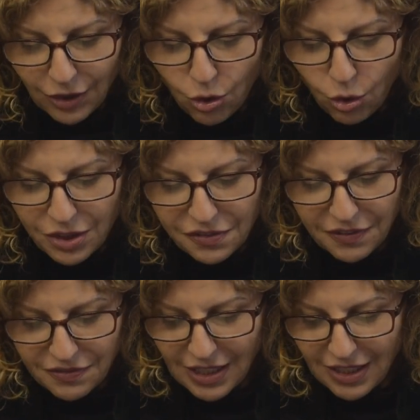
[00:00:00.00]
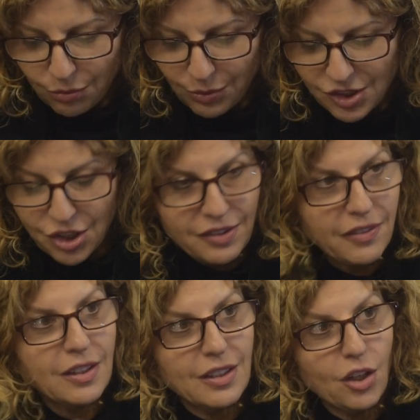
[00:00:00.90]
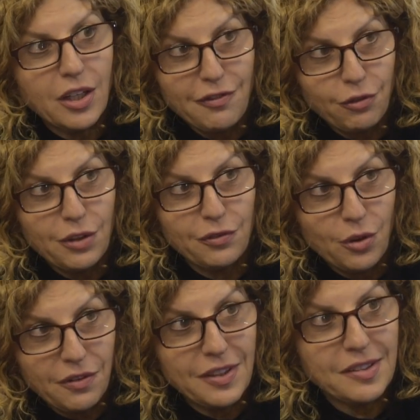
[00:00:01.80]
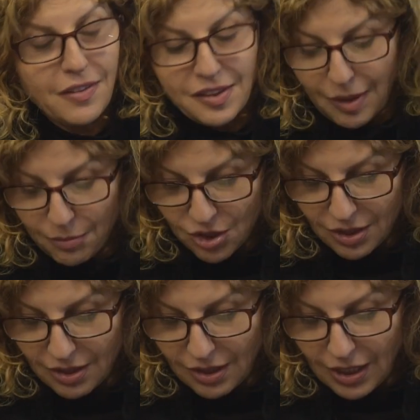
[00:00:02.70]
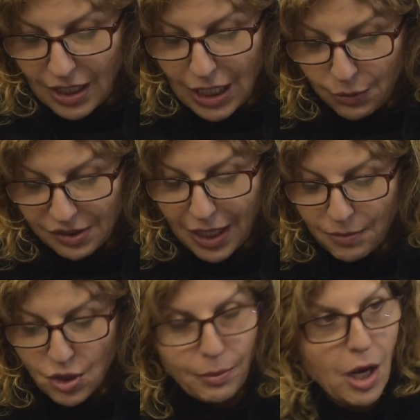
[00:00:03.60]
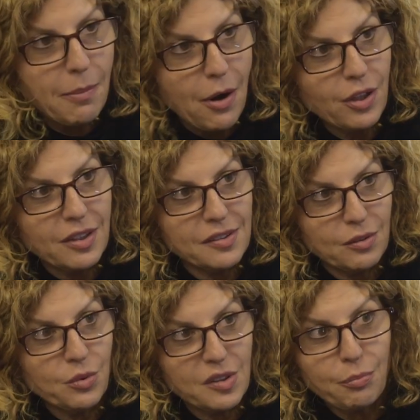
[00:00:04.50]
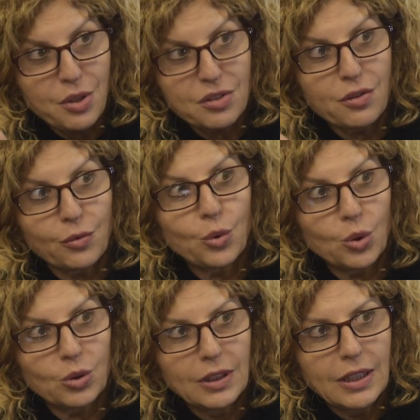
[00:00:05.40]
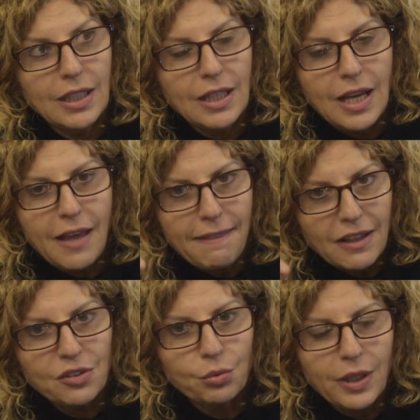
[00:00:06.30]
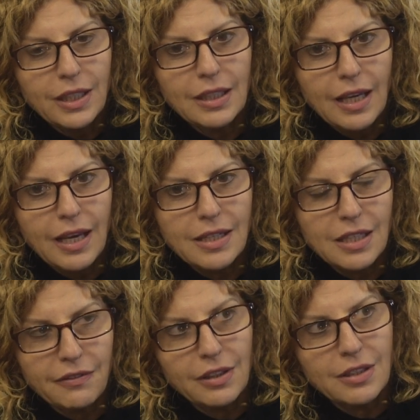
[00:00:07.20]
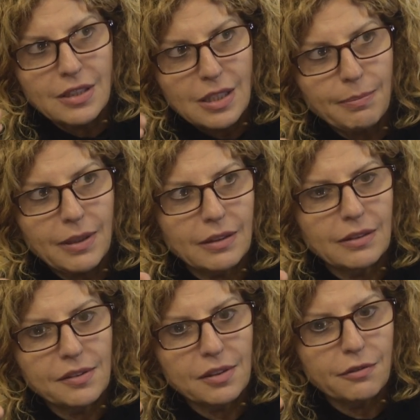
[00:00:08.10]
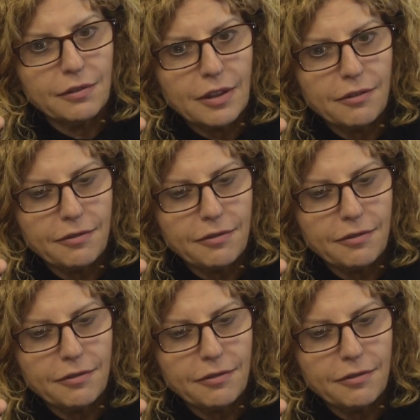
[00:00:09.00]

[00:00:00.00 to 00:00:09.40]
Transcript: Then August 15th, which is the 1944, the Feast of the Assumption, he was captured by Americans and was a prisoner of war. And that's where he had even a deeper sort of